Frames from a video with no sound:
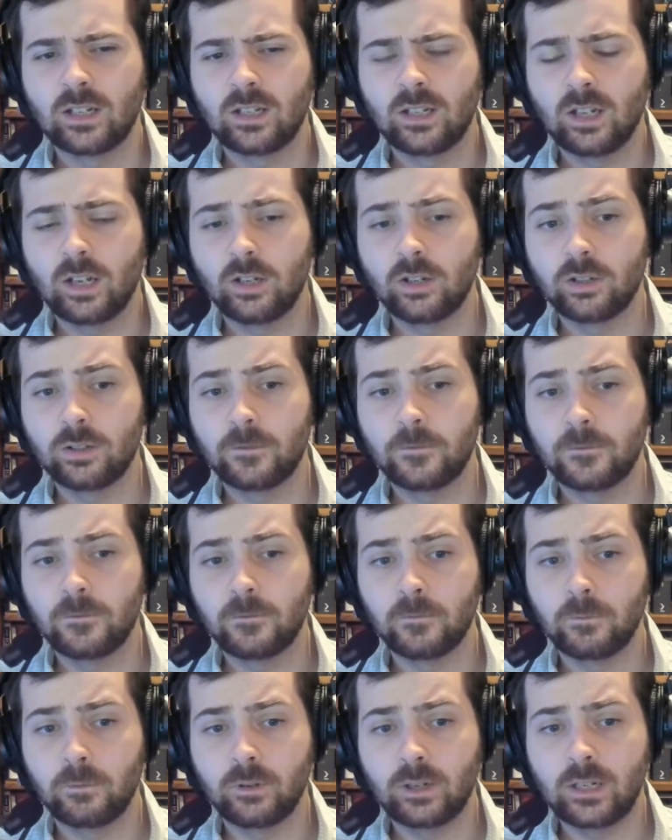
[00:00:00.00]
good
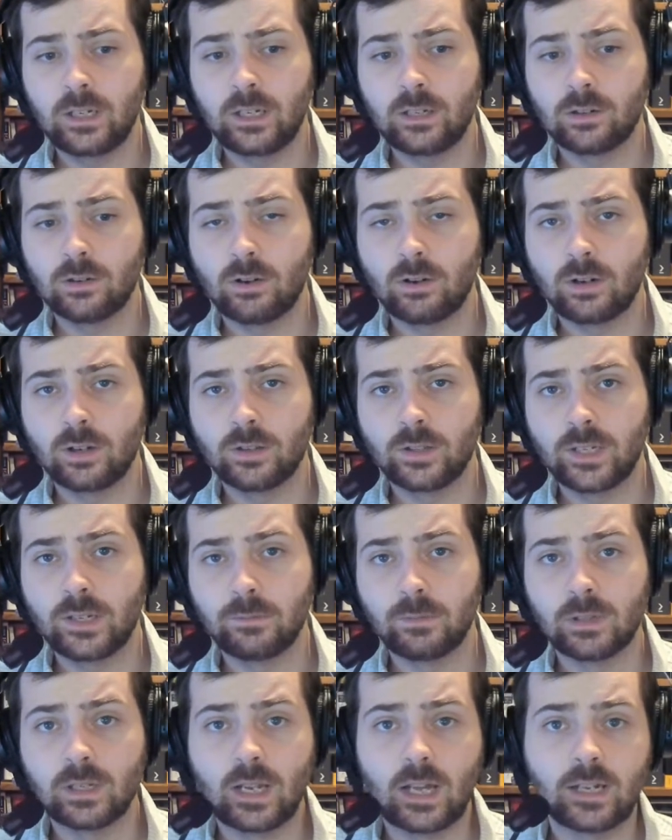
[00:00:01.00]
read on the
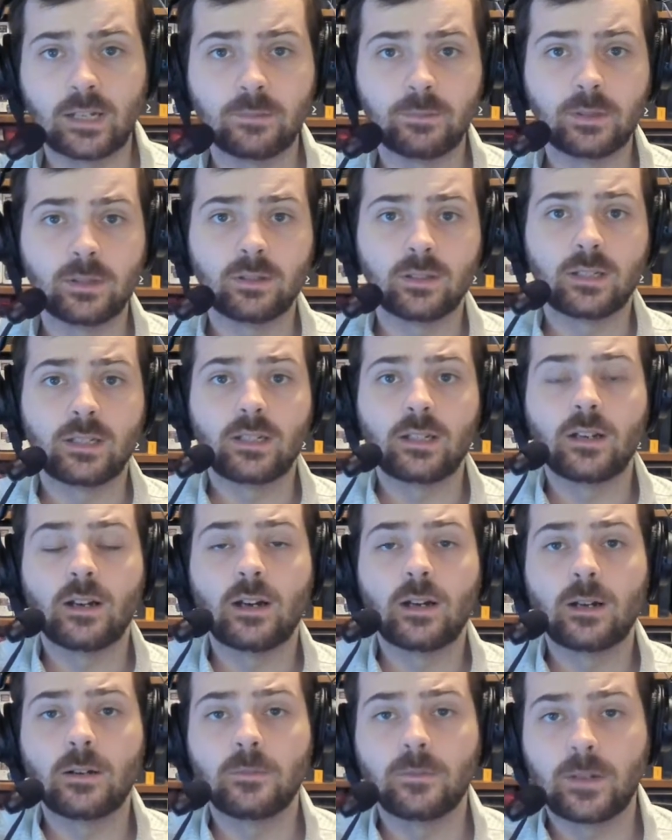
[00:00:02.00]
reliability
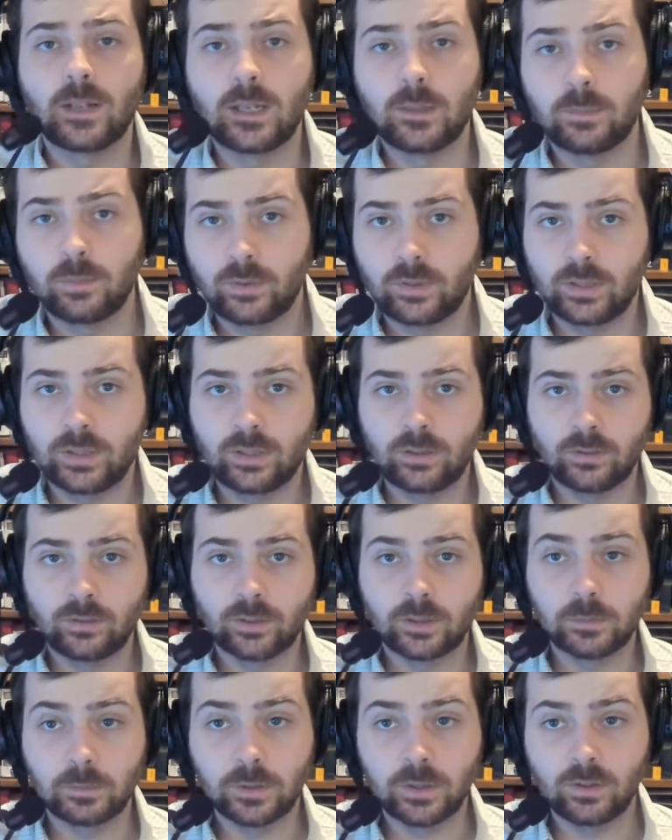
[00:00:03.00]
of a particular
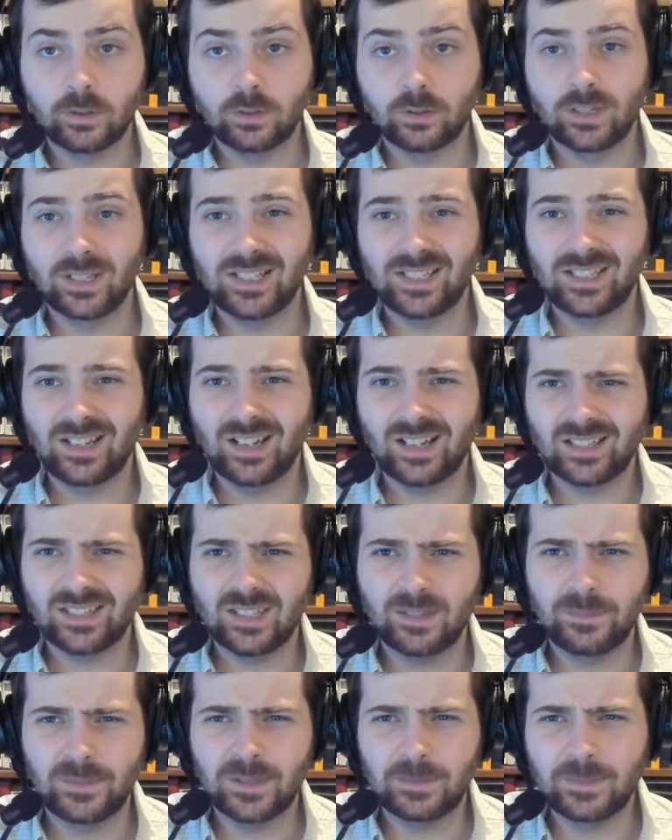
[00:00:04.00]
computer. It's not
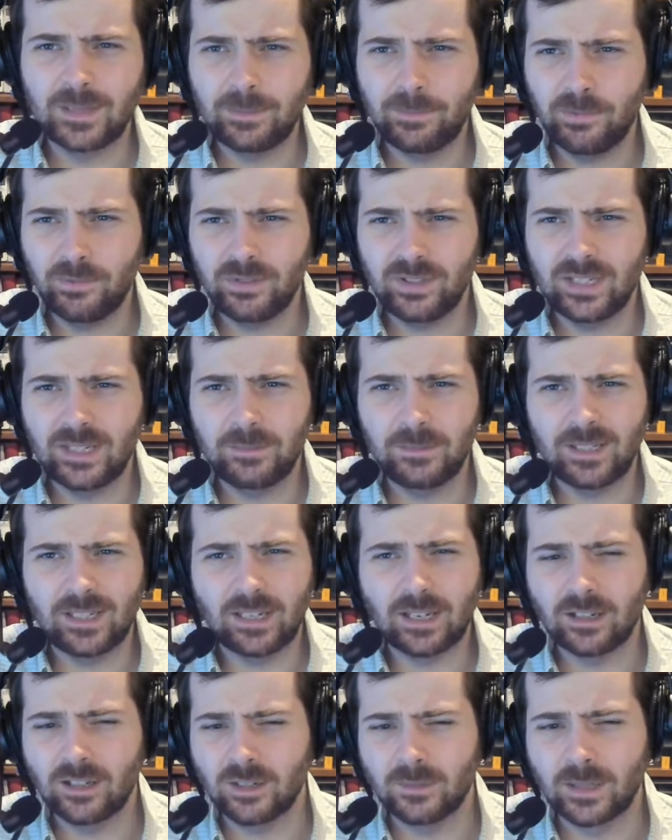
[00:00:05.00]
something people seem to
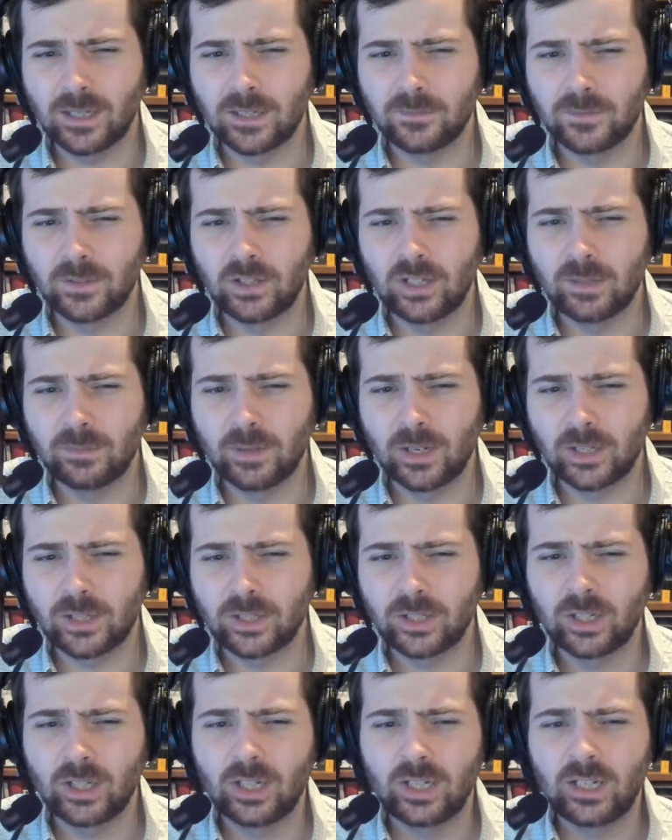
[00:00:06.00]
care about very
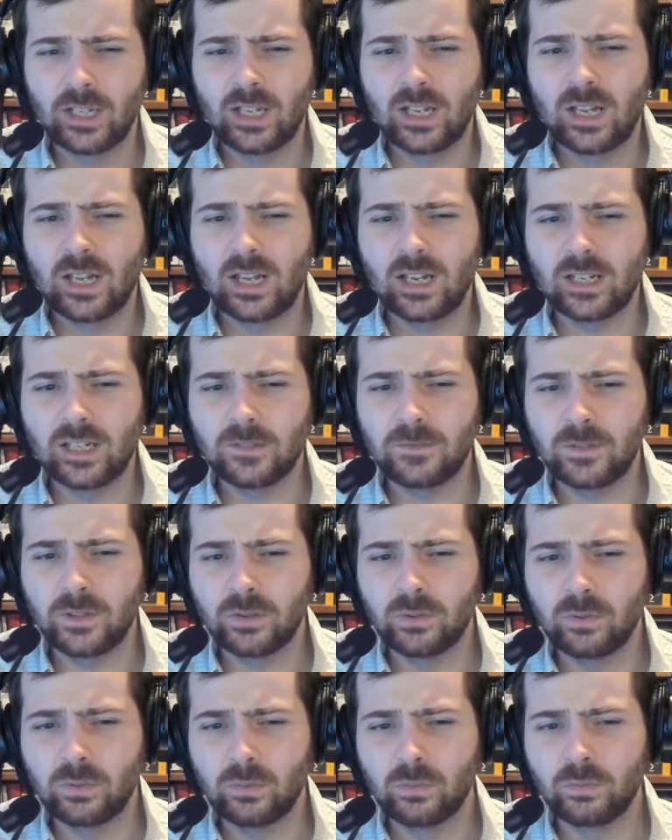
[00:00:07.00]
much. If
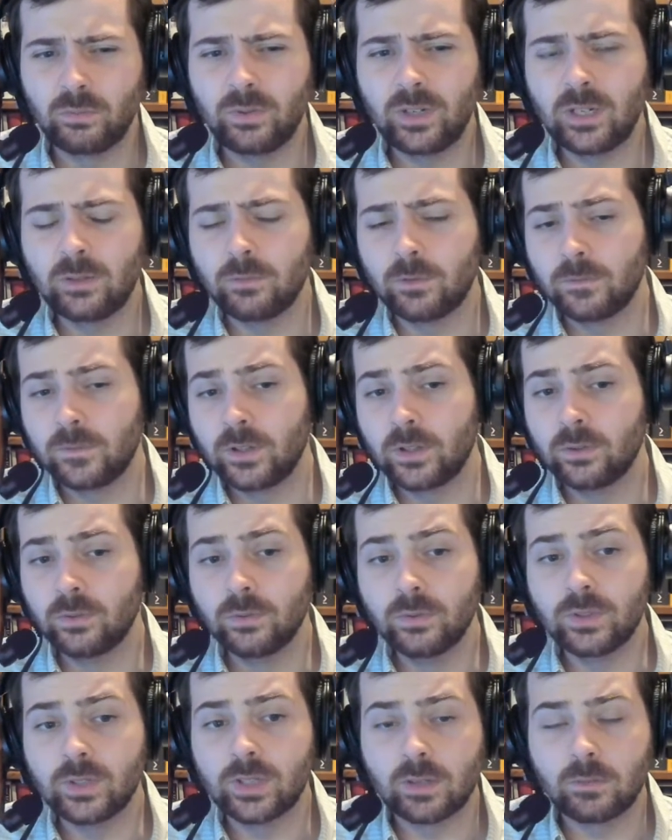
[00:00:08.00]
you read
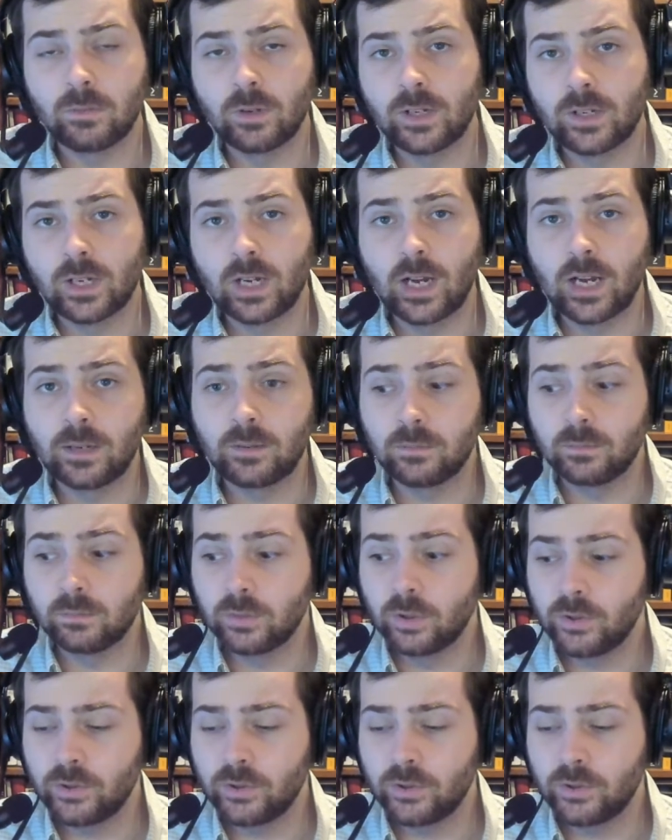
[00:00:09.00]
reviews and whatnot, most